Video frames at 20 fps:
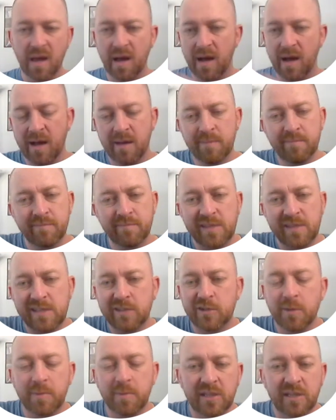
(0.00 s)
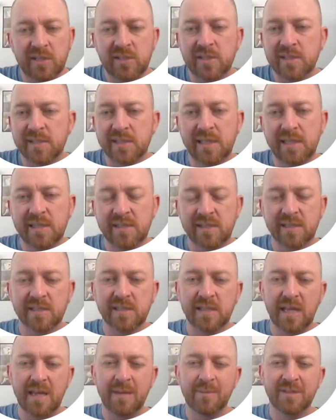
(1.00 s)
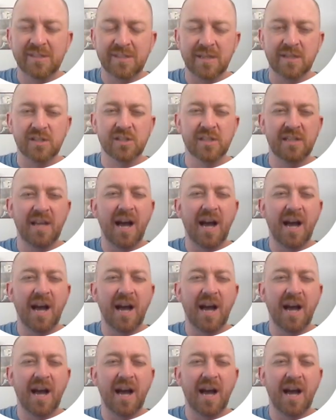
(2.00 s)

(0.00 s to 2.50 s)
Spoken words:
The interpretation stays the same, essentially.